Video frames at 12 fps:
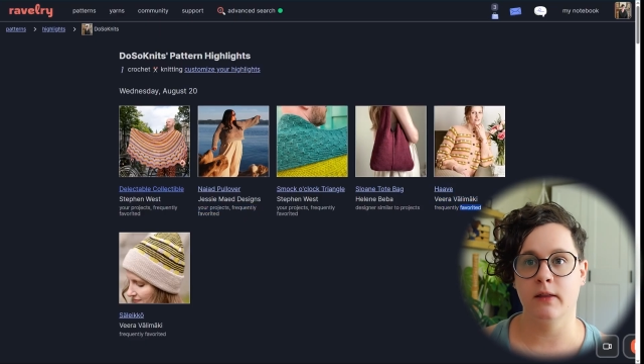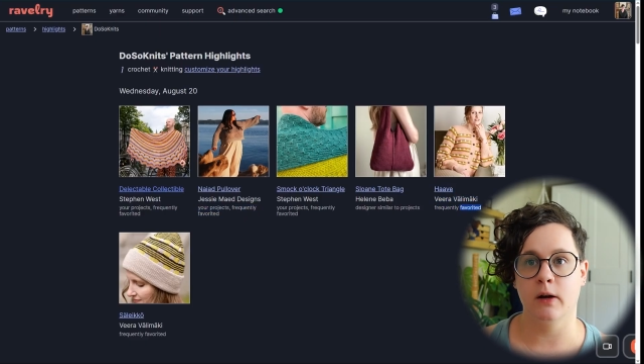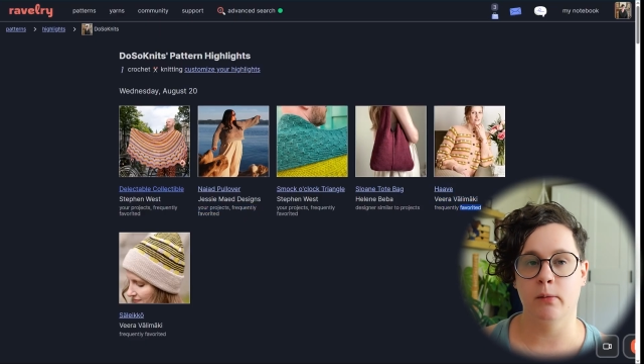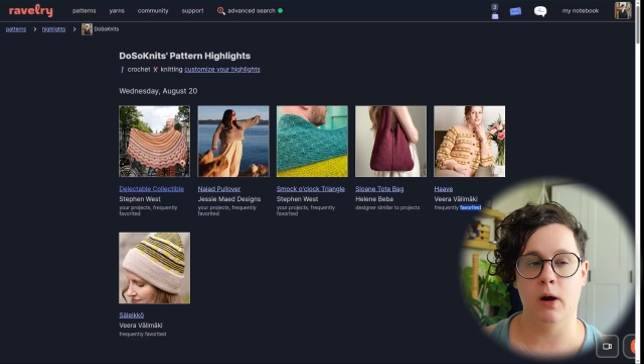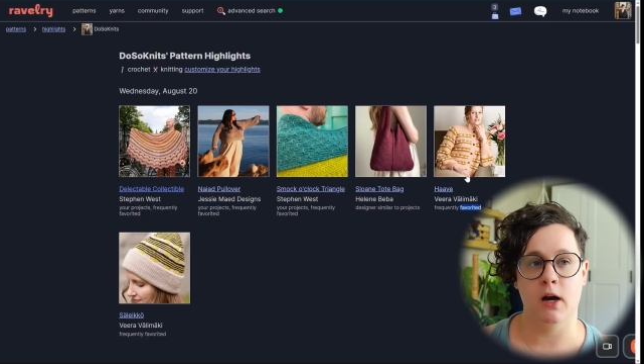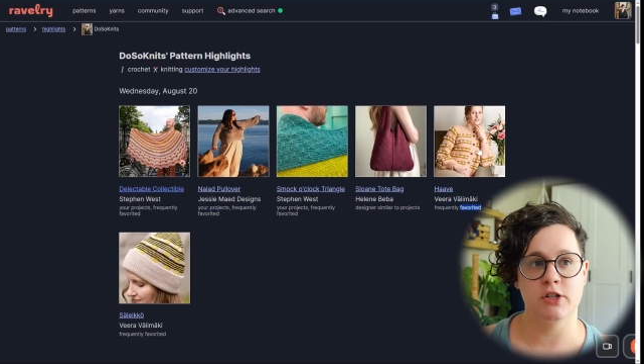their
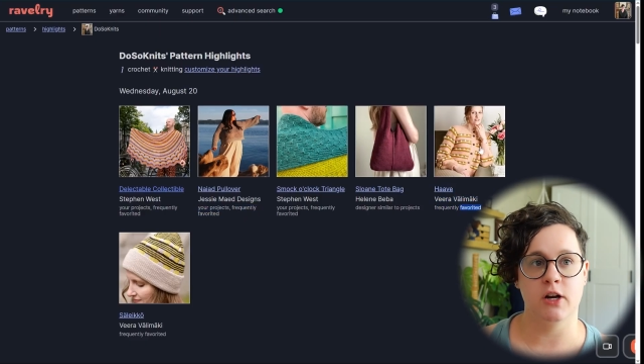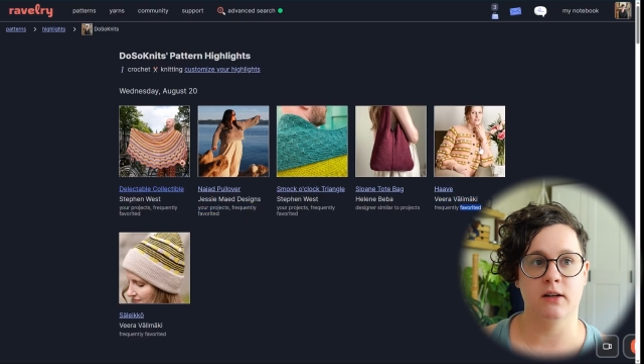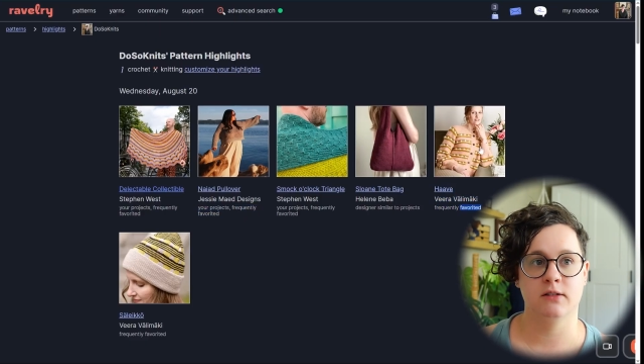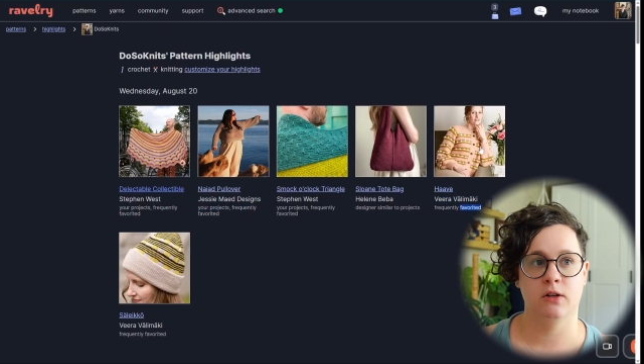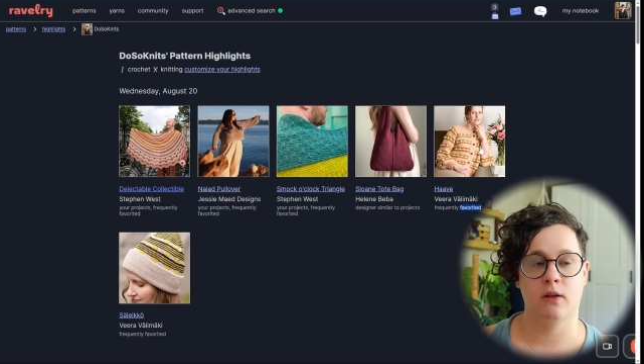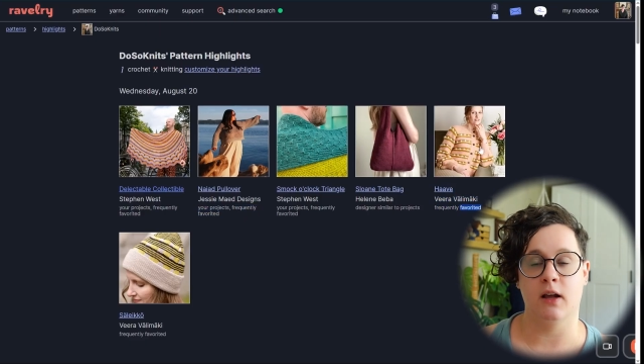
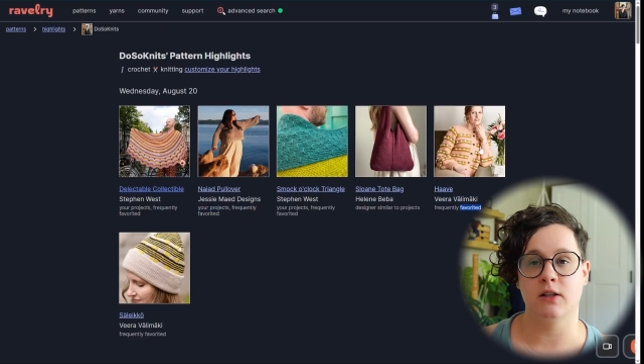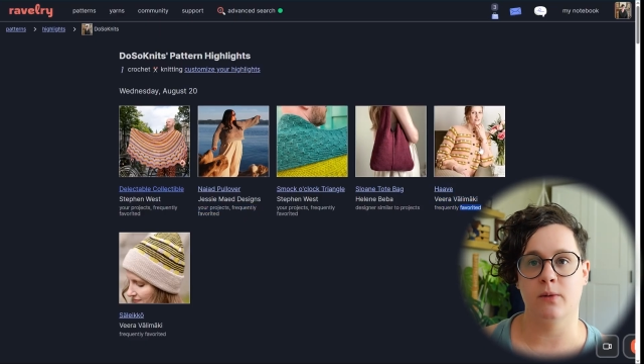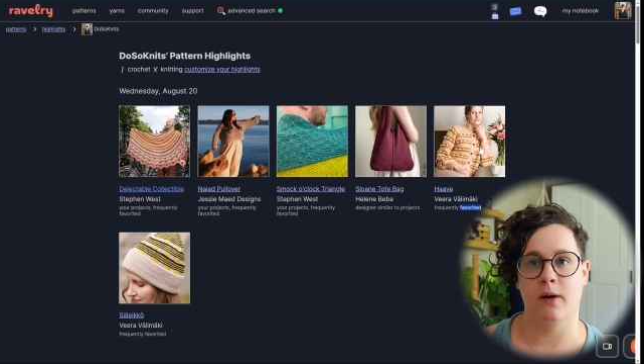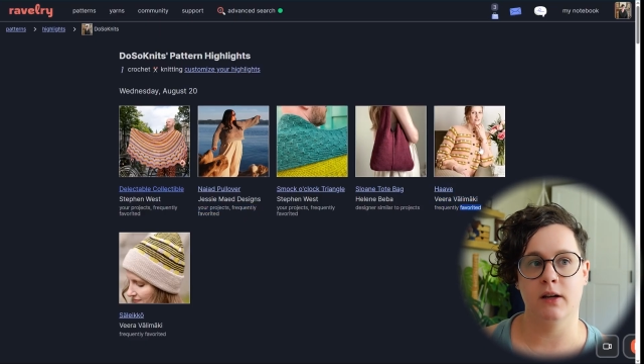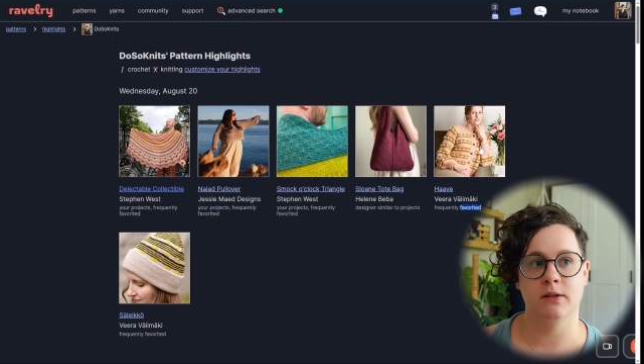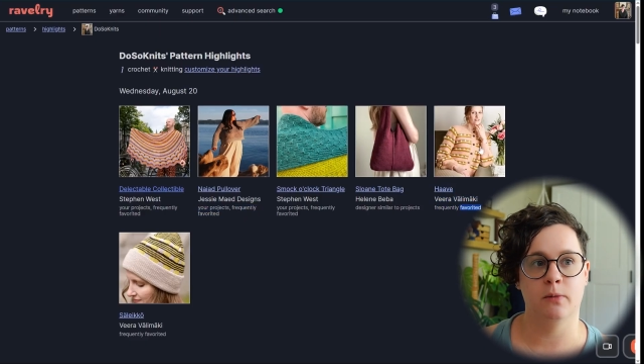projects, so that's
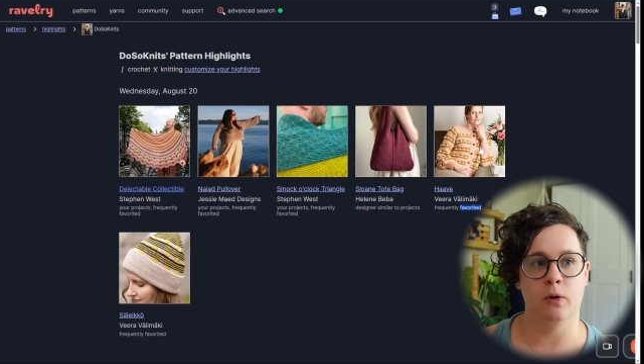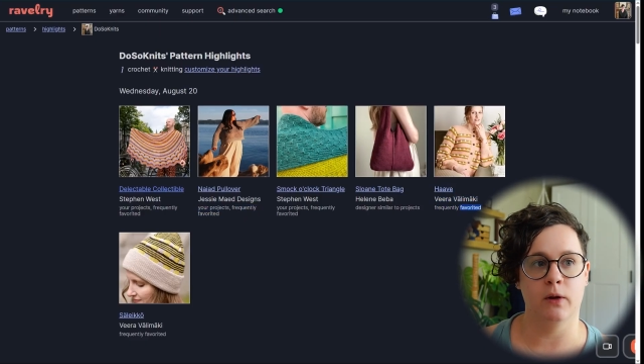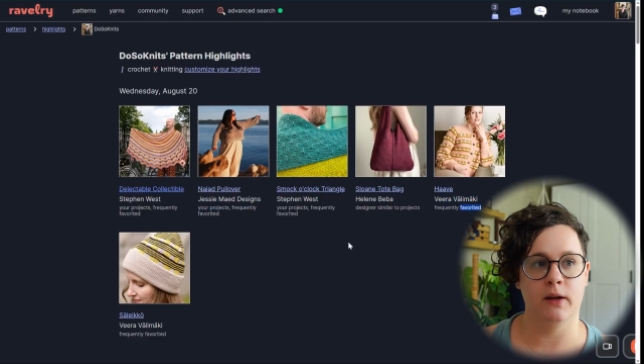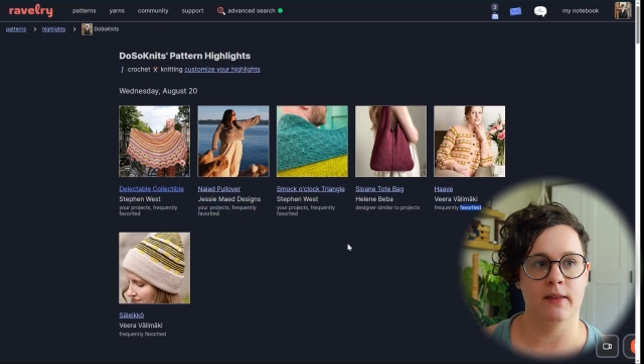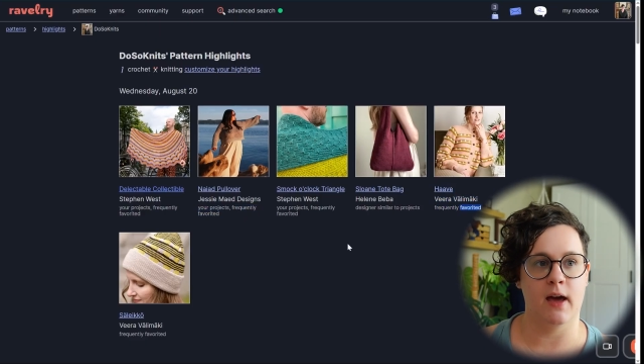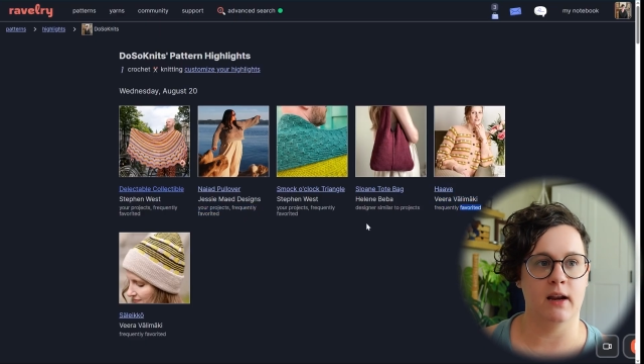why it's
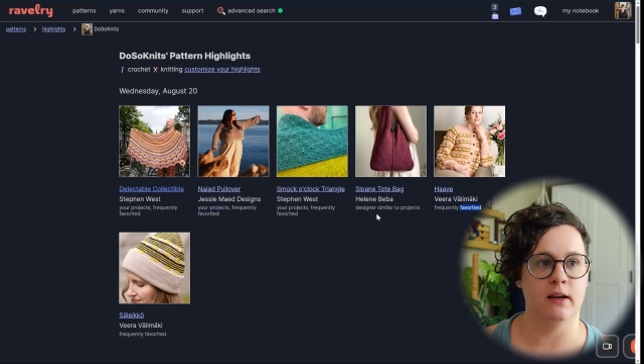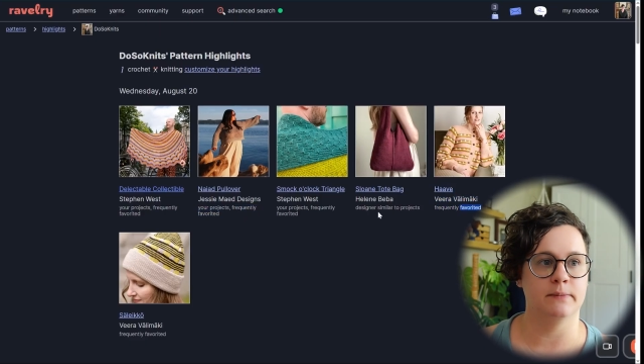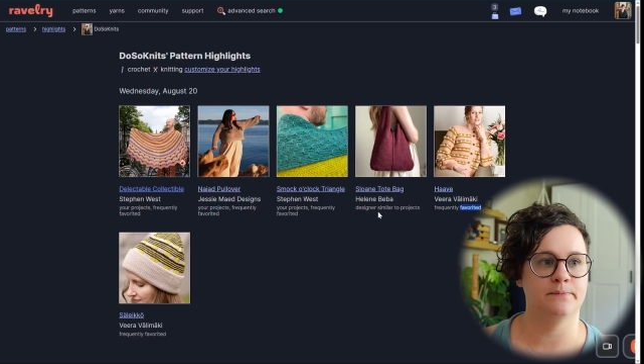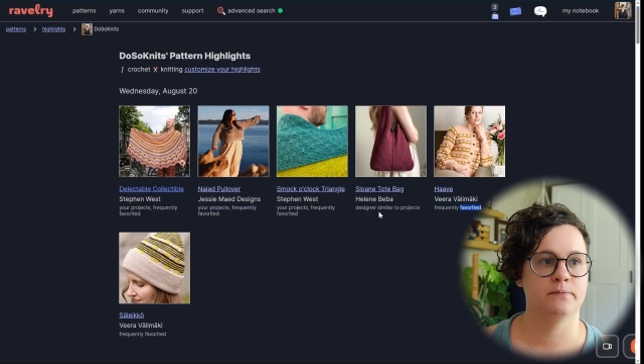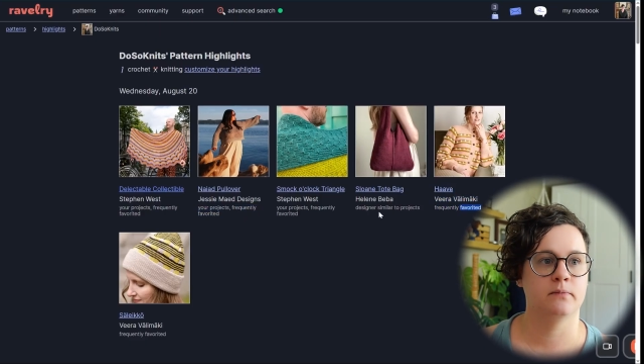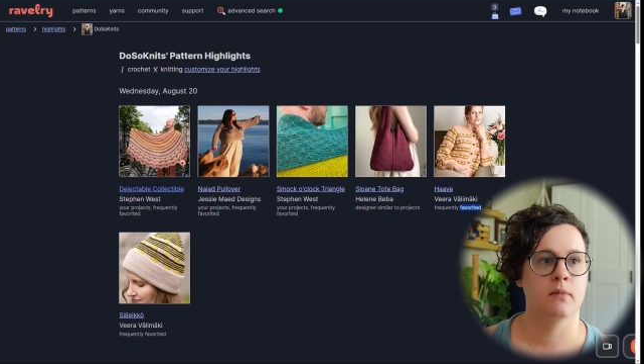pulling that in.